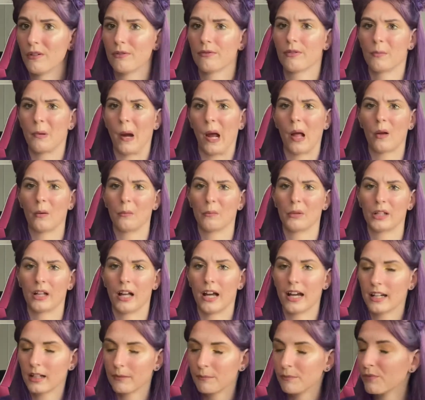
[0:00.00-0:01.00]
the palette and be
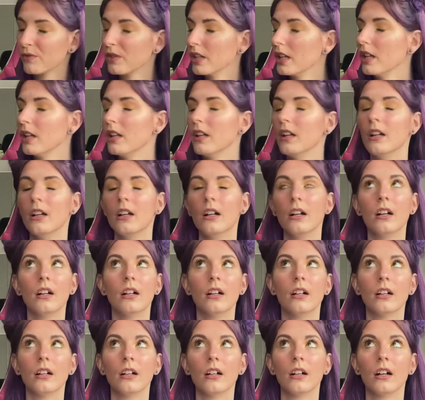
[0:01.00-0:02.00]
like,
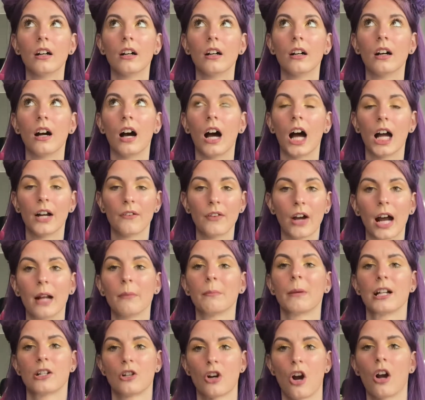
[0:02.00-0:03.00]
I've had
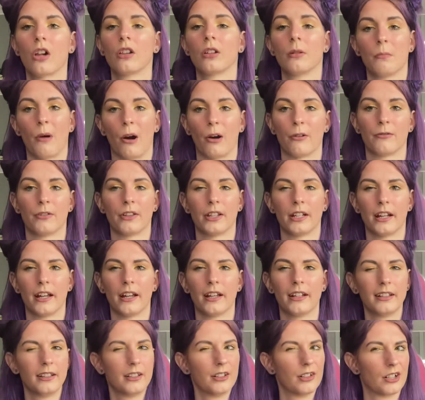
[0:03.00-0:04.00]
my chocolate bar for the
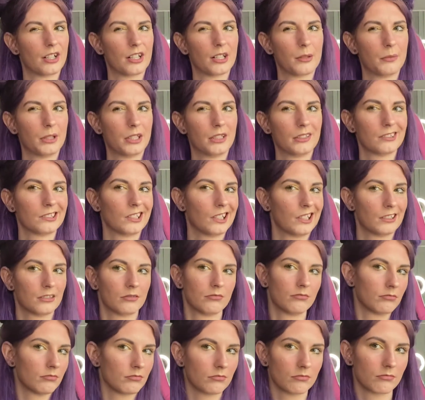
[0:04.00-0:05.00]
day. You know what I mean? Like,
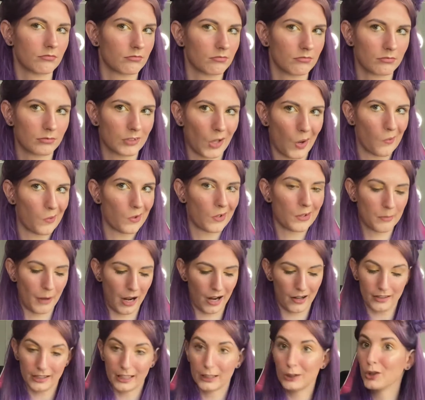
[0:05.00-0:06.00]
don't worry
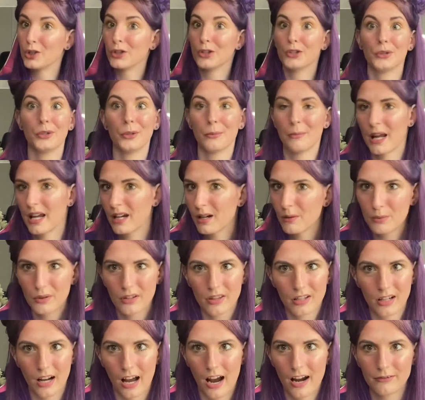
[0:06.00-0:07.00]
about it. And then you could do your makeup
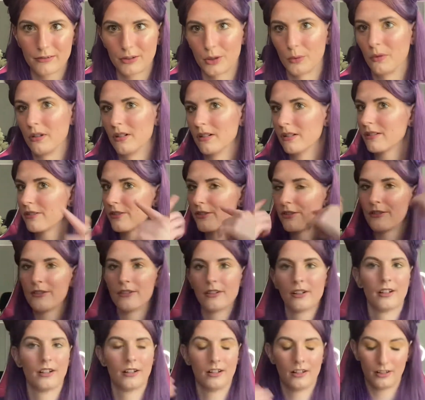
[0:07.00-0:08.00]
with it afterwards.
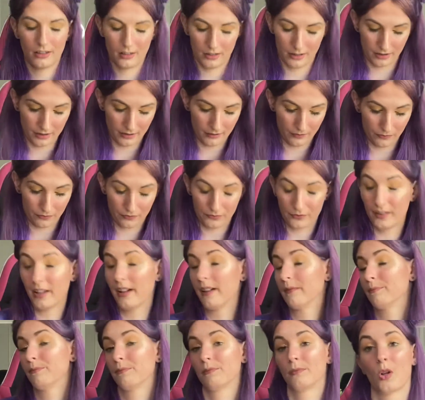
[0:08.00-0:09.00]

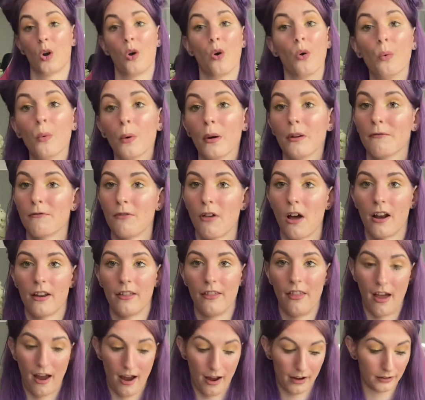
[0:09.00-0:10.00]
Who would have thought
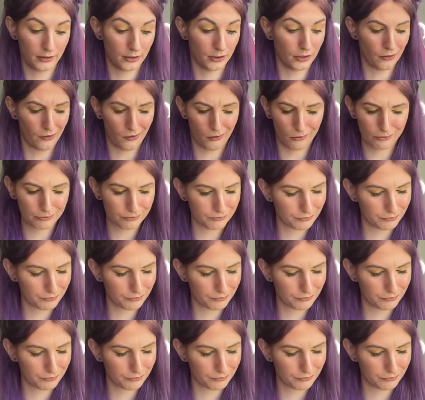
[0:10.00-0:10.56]
of that, you know?